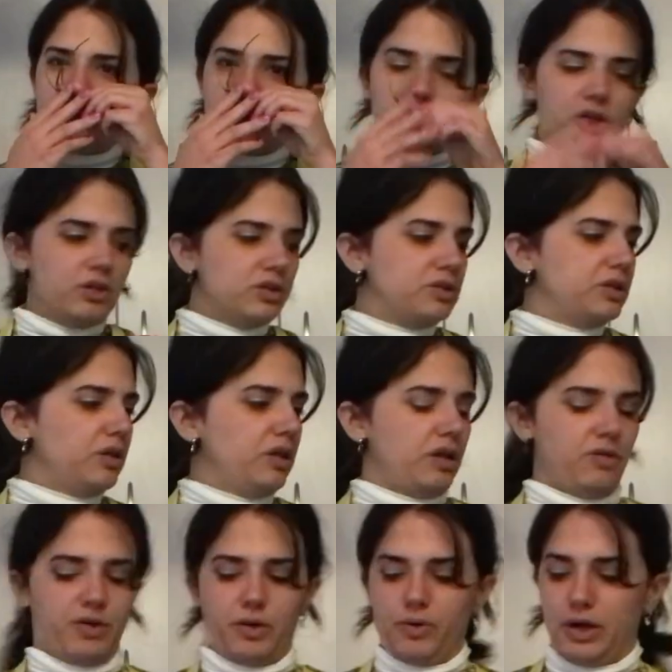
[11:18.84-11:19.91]
there's dill
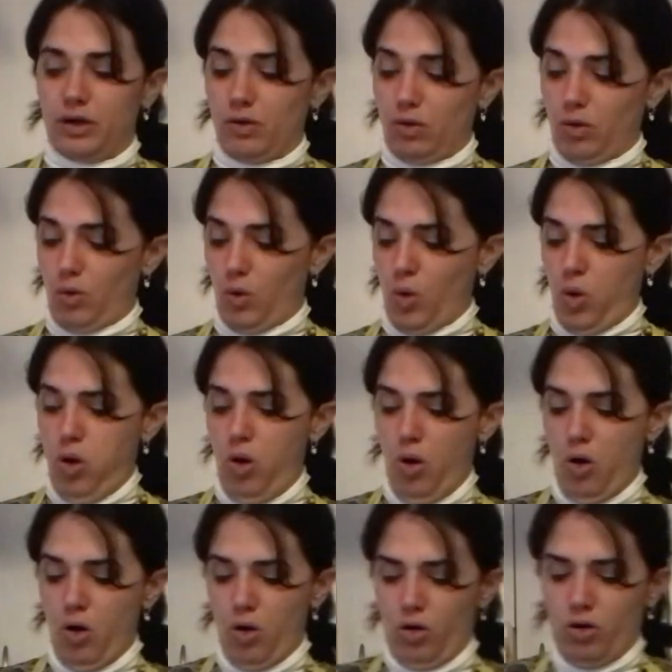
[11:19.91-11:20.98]
everywhere.
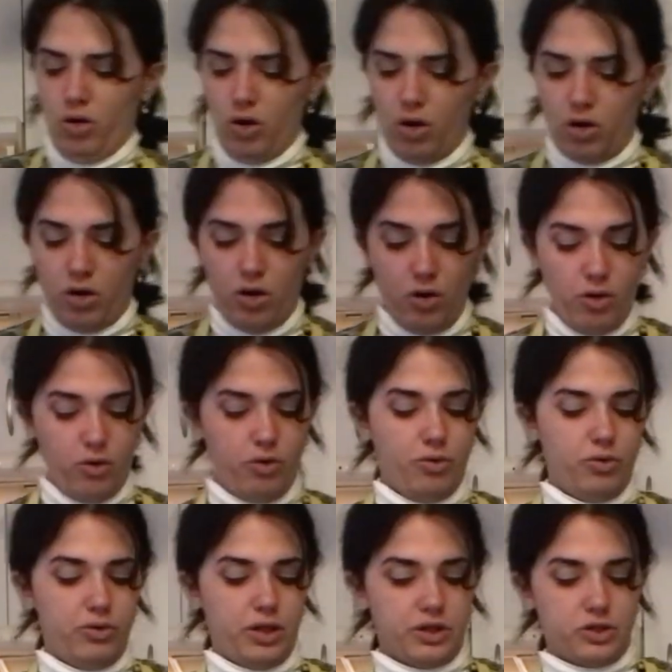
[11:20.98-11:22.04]

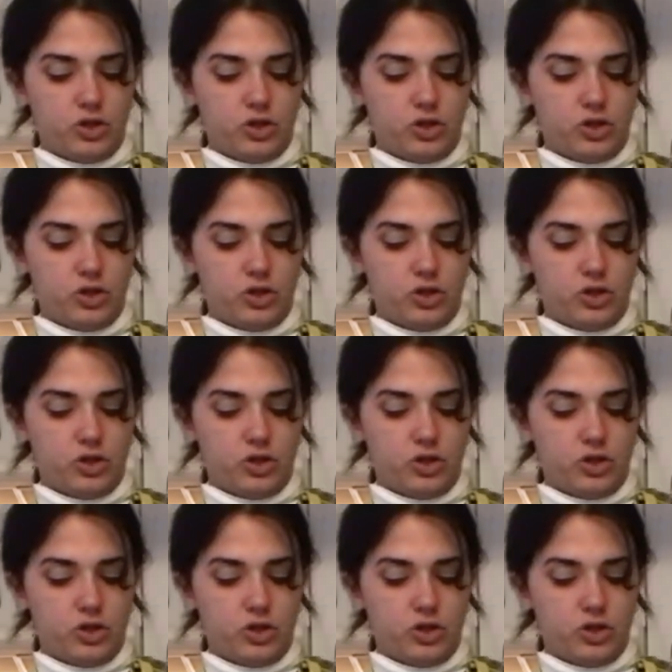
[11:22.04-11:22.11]
Oh, that's a